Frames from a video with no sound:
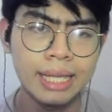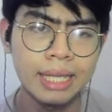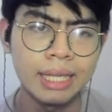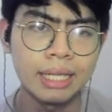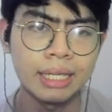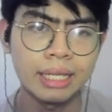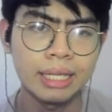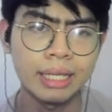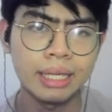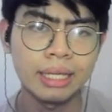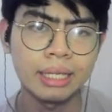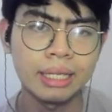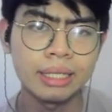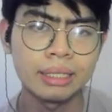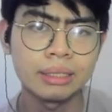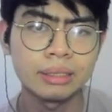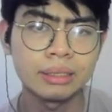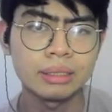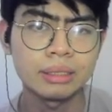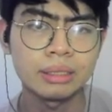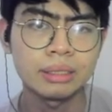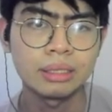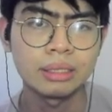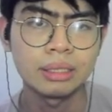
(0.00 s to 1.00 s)

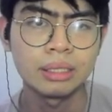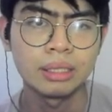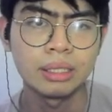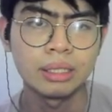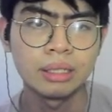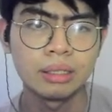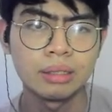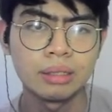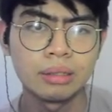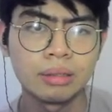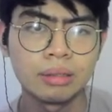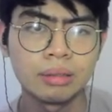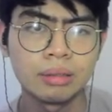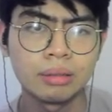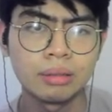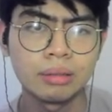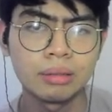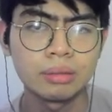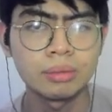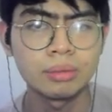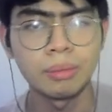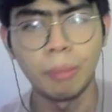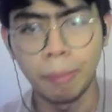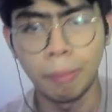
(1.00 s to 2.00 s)
And
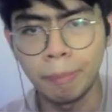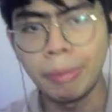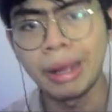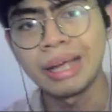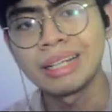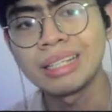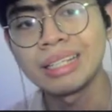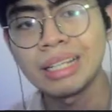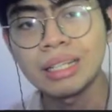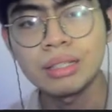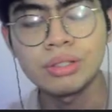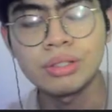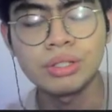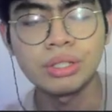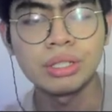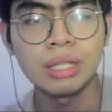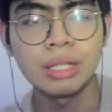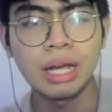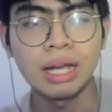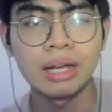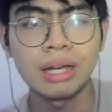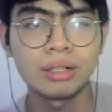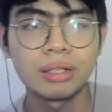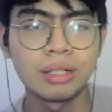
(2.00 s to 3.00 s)
by analogy, the
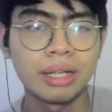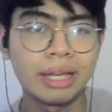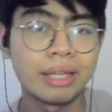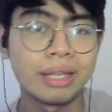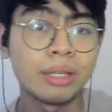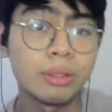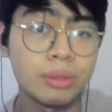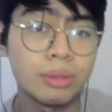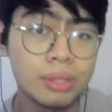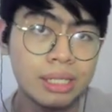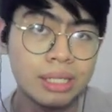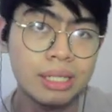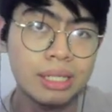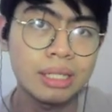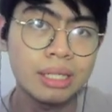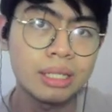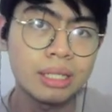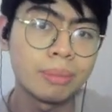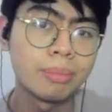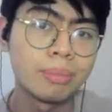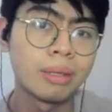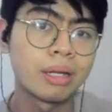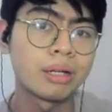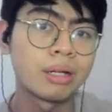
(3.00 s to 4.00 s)
higher the AUC,
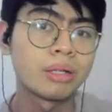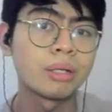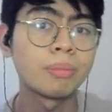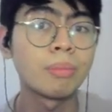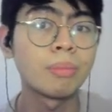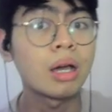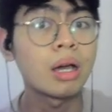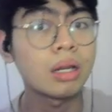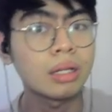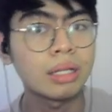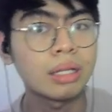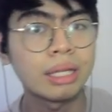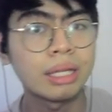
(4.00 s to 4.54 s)
the better the model at